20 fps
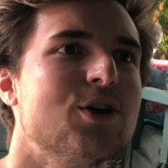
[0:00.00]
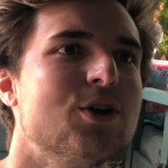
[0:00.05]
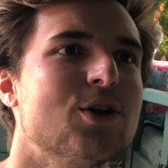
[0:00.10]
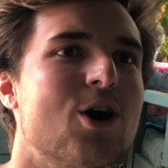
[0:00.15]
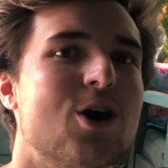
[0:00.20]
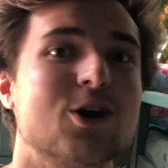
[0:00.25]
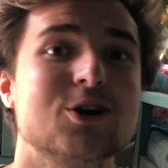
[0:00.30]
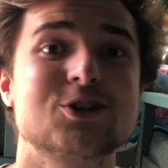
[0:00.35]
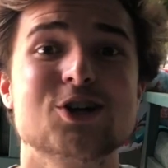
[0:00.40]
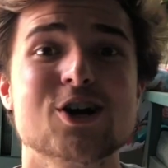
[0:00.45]

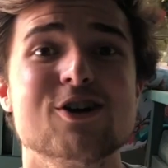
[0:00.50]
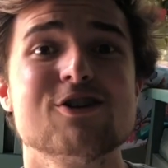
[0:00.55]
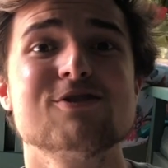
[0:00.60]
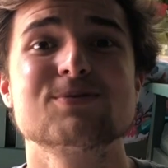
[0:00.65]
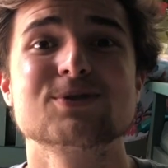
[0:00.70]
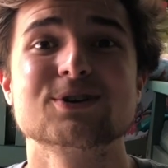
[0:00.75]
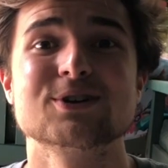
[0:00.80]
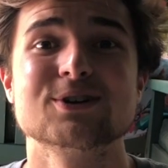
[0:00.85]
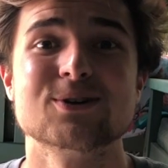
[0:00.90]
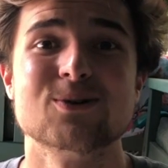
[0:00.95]

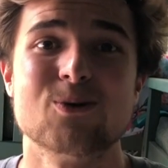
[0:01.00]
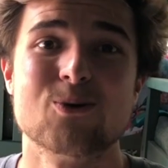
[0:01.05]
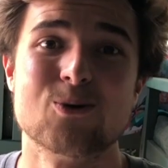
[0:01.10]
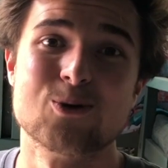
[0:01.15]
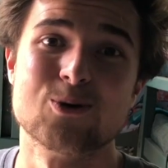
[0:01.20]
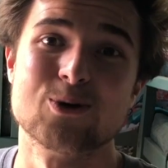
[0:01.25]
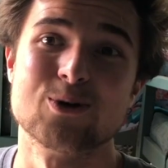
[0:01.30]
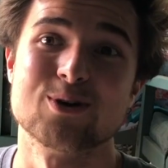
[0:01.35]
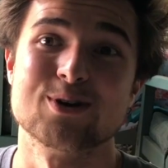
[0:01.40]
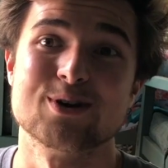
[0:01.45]
October
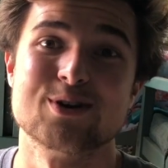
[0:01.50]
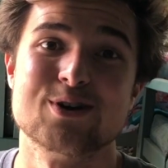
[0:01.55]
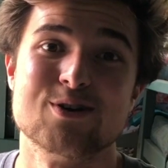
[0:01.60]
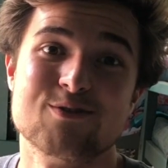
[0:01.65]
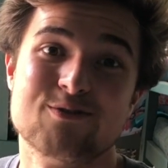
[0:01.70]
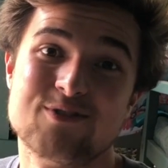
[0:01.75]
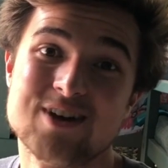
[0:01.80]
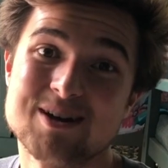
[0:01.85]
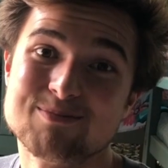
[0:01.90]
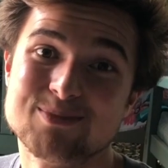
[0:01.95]
or
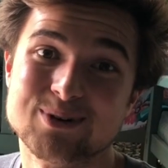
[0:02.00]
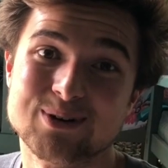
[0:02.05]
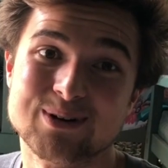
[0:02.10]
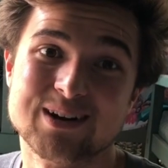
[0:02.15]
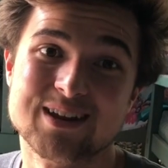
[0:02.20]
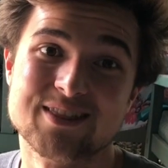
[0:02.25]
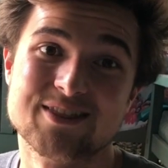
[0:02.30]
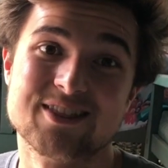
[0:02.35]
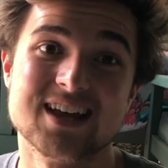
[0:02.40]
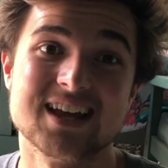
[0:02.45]

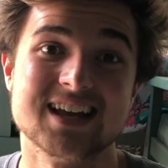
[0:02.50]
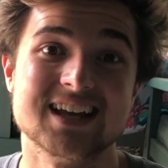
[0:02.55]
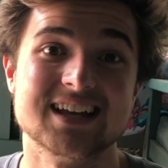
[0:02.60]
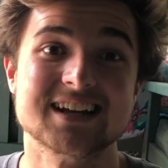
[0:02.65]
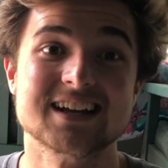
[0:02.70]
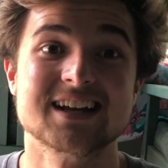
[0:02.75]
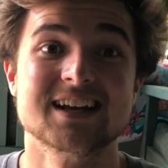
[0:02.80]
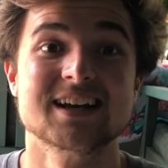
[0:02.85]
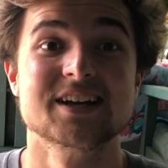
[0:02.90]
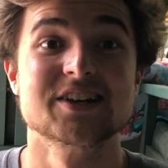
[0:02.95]
November,
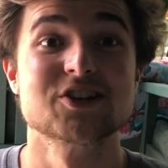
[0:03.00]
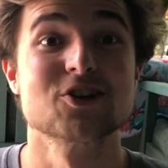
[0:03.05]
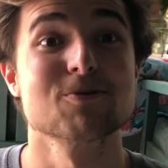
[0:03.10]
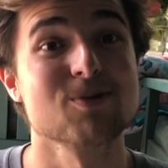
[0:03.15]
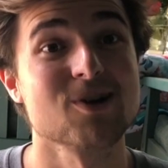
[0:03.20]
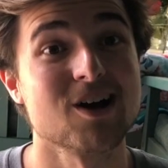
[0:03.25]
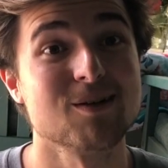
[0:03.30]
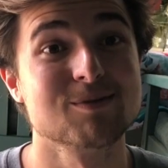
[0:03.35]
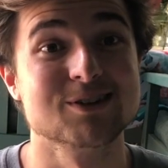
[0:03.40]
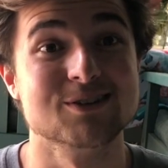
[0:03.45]
then you're
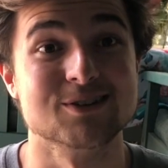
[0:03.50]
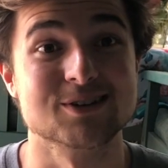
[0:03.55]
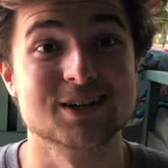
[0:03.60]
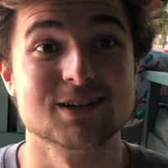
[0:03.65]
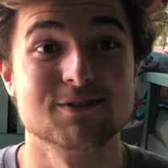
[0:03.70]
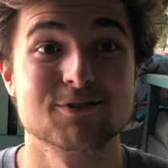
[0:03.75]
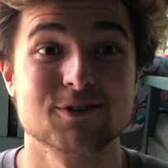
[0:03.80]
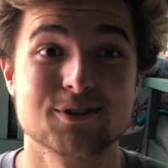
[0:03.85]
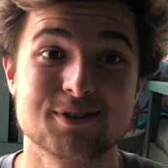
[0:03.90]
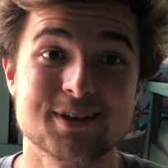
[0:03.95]
probably
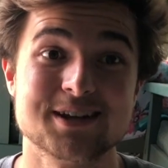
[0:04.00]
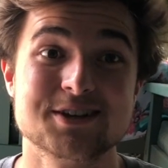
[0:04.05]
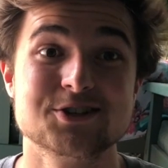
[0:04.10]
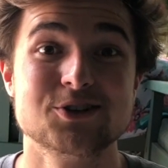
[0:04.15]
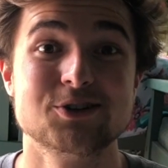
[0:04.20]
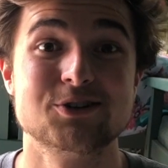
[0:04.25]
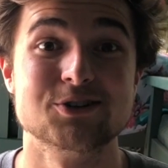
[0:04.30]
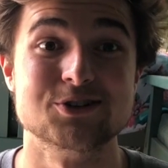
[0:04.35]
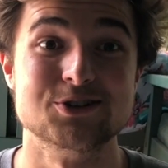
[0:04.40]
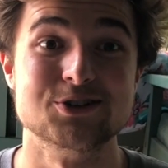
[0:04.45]
looking for things
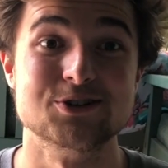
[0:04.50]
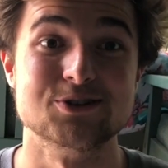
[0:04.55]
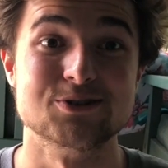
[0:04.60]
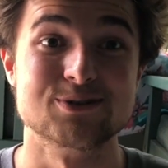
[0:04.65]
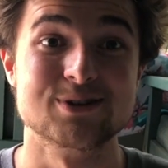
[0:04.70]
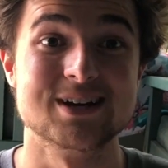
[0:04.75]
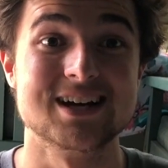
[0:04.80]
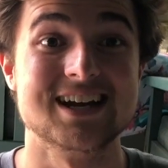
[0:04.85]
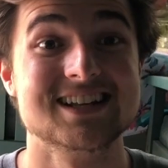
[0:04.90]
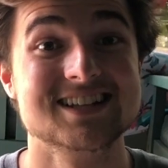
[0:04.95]
you can
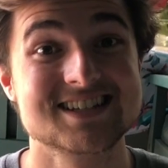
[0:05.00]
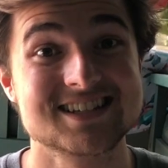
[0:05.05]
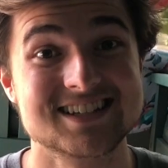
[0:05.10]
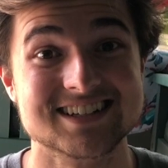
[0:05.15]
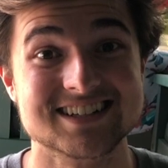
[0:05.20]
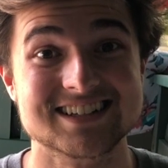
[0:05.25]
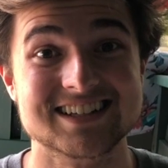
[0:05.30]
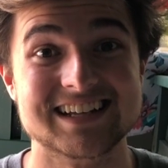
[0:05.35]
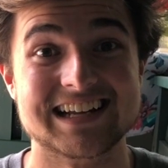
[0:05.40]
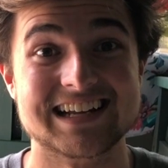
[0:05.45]
do
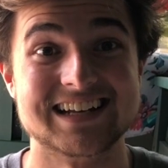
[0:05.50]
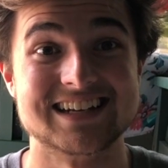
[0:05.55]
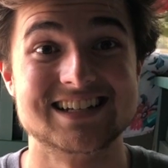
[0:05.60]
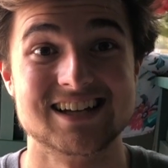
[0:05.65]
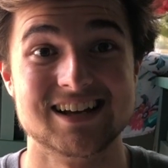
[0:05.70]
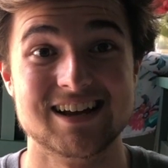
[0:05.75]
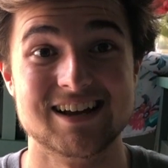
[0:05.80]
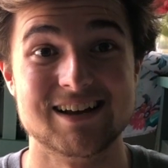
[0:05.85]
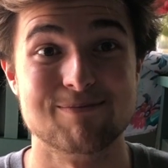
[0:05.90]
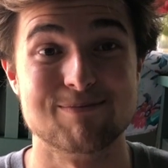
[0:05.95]
instantly
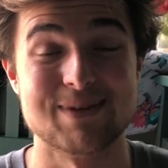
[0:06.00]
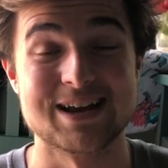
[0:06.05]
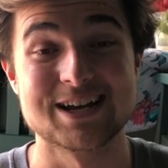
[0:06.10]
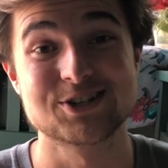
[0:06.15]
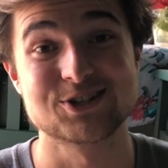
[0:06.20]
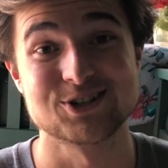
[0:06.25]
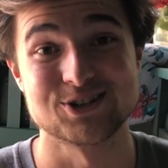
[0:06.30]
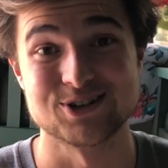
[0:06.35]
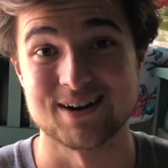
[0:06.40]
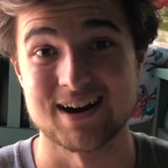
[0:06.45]
to make
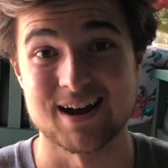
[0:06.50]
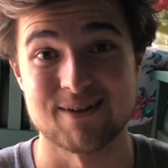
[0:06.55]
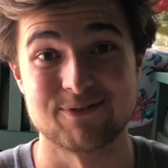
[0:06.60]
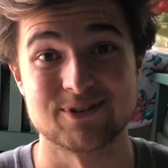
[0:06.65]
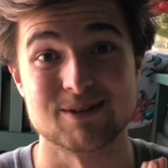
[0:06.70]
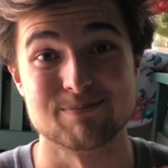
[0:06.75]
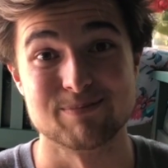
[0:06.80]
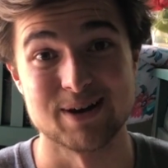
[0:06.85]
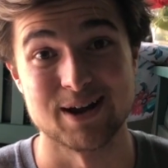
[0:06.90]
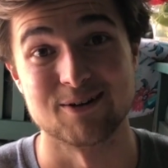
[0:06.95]
sure you're
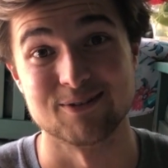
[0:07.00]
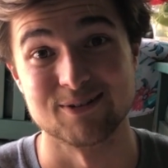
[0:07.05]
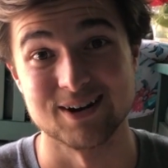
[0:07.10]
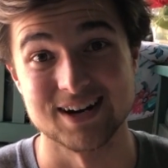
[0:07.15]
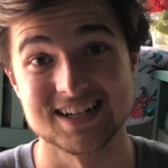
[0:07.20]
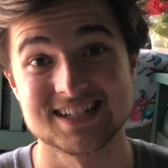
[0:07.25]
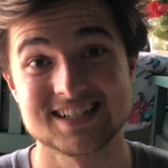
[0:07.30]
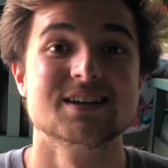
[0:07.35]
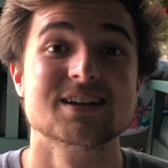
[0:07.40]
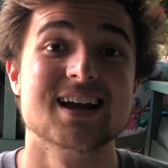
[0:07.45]
having a better
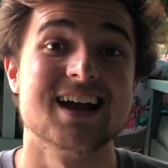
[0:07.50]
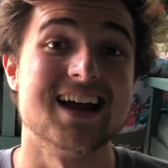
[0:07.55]
race.